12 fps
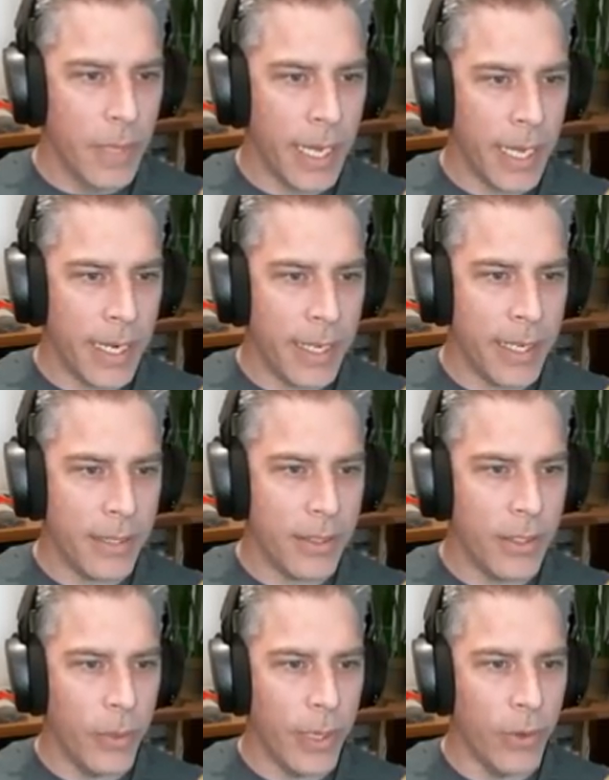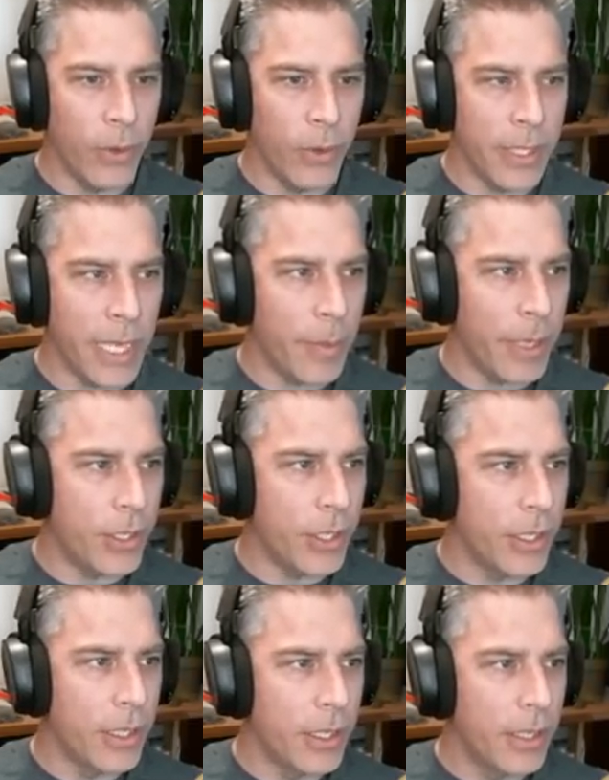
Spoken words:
And it hits, so we can roll damage.